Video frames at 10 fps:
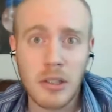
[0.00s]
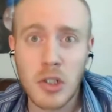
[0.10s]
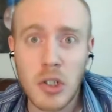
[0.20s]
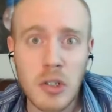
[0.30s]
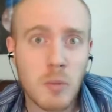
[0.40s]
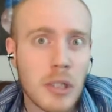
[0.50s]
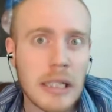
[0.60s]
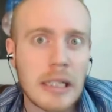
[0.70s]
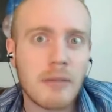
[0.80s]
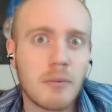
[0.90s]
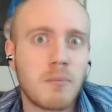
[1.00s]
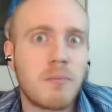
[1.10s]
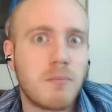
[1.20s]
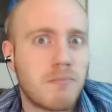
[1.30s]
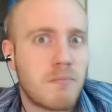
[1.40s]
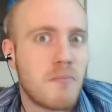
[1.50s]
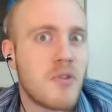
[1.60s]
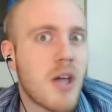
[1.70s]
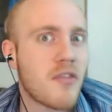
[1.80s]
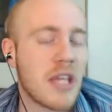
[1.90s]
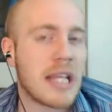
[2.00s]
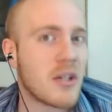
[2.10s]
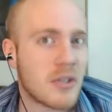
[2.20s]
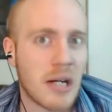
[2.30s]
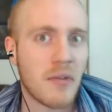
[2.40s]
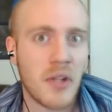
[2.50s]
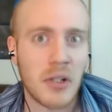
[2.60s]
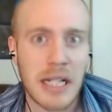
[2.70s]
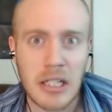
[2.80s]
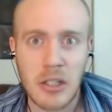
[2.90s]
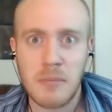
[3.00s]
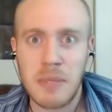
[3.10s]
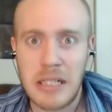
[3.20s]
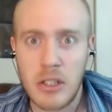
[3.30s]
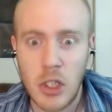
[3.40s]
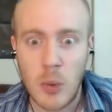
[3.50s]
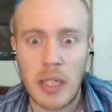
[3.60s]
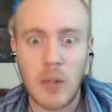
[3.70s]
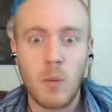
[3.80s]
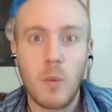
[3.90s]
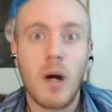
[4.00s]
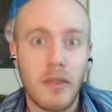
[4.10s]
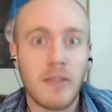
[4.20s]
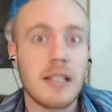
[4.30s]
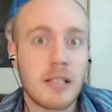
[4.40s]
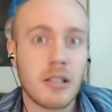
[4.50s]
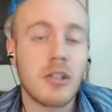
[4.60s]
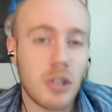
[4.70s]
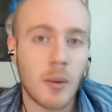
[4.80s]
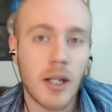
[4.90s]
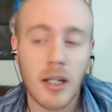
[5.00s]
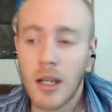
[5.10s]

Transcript: There's really nothing else out there that could be doing what this is doing.